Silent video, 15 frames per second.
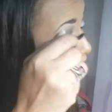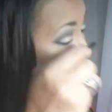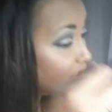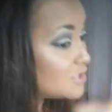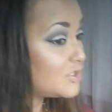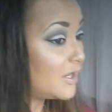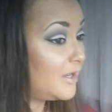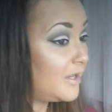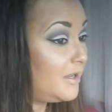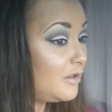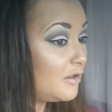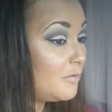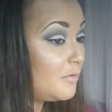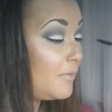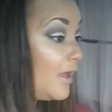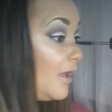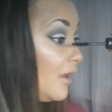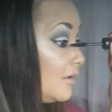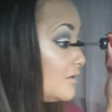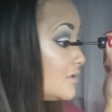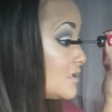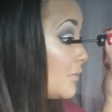Was it shiny or
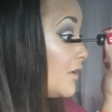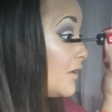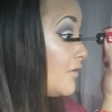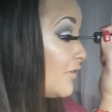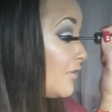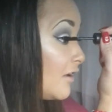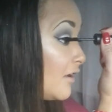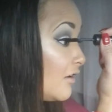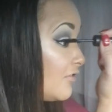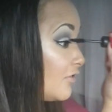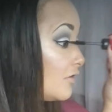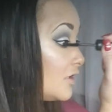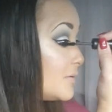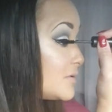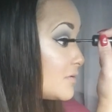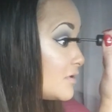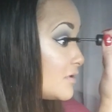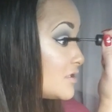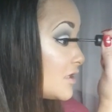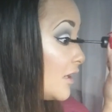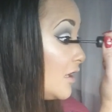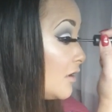matte? Somebody find out if her lips were
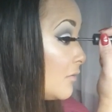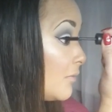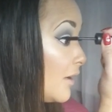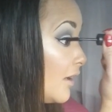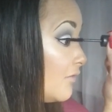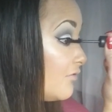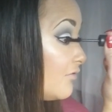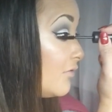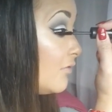shiny or matte.